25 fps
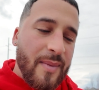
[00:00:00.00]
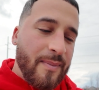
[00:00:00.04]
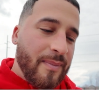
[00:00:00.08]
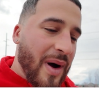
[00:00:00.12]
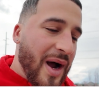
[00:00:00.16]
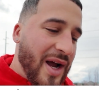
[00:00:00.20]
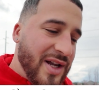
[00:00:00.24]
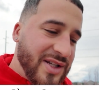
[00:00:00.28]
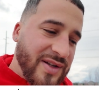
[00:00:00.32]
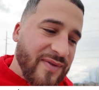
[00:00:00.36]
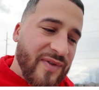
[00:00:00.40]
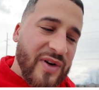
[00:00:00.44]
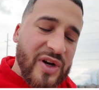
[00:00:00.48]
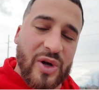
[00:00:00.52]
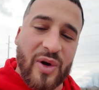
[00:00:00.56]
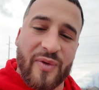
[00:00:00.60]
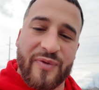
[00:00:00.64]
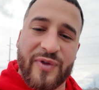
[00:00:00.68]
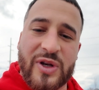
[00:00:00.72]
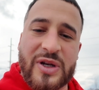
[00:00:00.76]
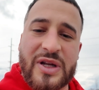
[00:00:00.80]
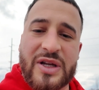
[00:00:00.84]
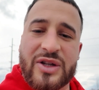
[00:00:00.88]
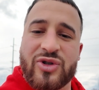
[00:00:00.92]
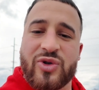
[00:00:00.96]
Pause the video
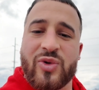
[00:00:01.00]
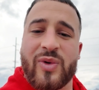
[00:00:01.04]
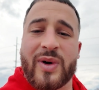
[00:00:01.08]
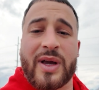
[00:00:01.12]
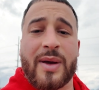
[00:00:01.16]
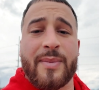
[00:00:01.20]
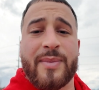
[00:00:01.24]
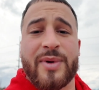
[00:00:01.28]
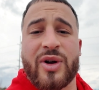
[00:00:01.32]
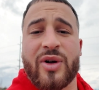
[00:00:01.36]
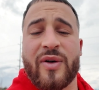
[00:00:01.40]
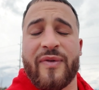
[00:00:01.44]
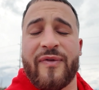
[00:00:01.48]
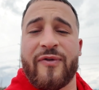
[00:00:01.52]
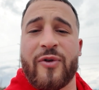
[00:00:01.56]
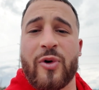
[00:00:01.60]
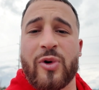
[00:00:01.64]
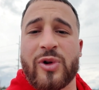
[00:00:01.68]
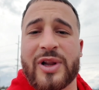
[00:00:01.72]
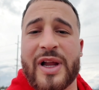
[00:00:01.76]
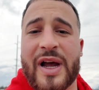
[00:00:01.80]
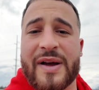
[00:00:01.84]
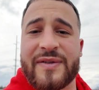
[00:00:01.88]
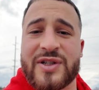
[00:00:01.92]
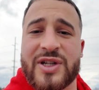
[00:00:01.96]
if you need to and give me your
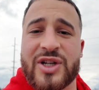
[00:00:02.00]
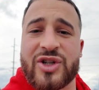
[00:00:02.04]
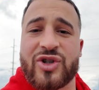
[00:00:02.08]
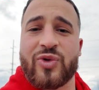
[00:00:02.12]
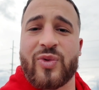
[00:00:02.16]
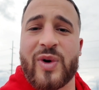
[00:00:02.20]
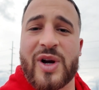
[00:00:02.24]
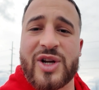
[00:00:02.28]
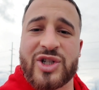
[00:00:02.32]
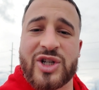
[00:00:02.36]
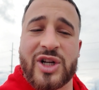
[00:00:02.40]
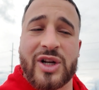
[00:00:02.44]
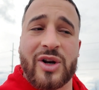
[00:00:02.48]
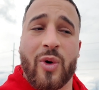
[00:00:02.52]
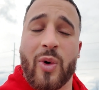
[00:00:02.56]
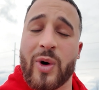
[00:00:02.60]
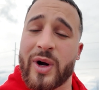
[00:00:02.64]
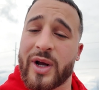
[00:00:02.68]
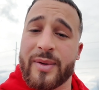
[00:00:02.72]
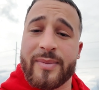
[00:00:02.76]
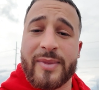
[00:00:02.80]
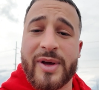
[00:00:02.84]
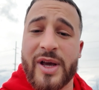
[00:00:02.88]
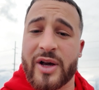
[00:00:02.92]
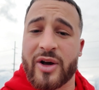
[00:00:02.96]
full life situation, or
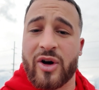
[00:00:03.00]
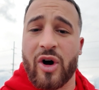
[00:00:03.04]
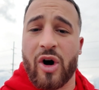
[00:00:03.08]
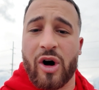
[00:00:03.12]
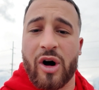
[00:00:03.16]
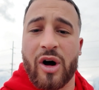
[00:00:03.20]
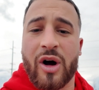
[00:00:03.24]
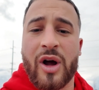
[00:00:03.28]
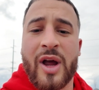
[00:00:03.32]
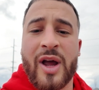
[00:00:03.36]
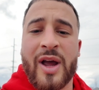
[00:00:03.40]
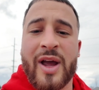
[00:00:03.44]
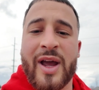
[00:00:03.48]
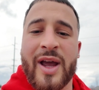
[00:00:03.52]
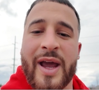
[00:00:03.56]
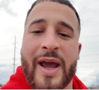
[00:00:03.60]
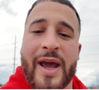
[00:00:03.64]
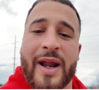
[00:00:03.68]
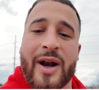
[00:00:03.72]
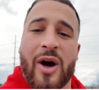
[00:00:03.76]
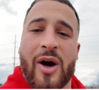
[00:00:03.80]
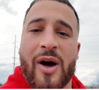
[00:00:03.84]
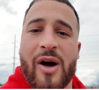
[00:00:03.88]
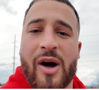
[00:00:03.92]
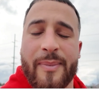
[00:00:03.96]
give me a call
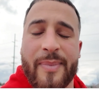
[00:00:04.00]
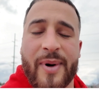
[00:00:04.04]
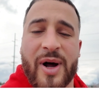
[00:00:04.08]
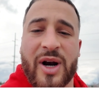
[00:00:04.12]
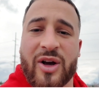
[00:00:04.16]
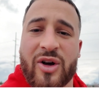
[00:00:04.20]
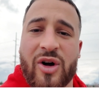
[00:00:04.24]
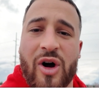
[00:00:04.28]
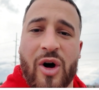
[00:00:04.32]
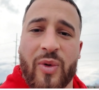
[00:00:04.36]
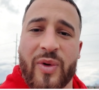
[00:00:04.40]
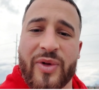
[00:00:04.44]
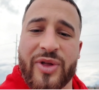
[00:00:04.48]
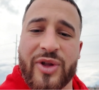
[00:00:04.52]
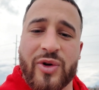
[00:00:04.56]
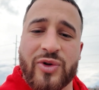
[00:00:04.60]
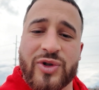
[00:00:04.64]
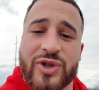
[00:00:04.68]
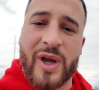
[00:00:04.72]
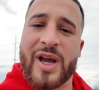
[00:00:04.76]
and I'll hop on a call with you.